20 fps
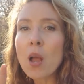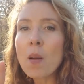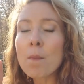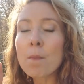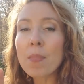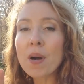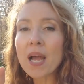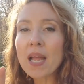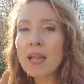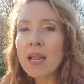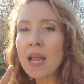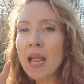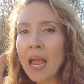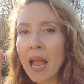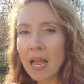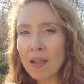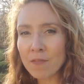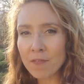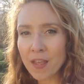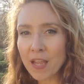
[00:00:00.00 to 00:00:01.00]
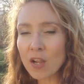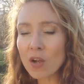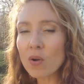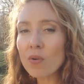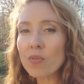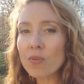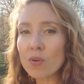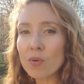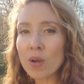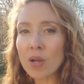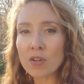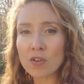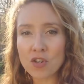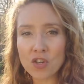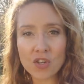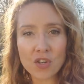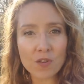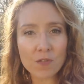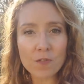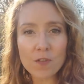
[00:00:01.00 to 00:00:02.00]
But if they go through
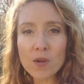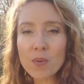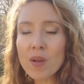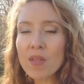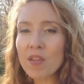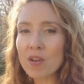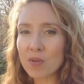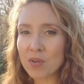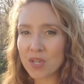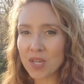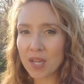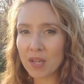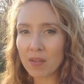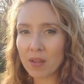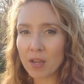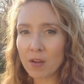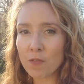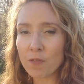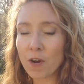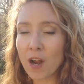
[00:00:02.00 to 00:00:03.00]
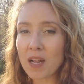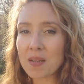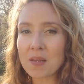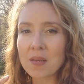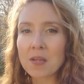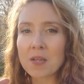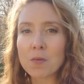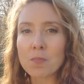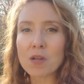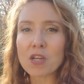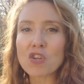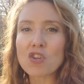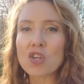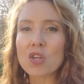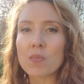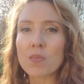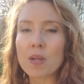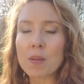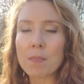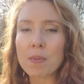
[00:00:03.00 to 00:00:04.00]
just a few of those killing frosts, and
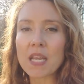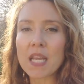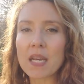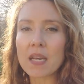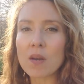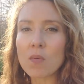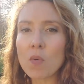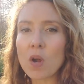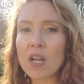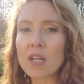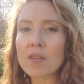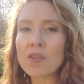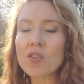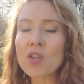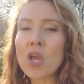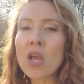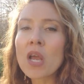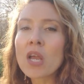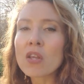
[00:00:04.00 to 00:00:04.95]
especially repeated ones,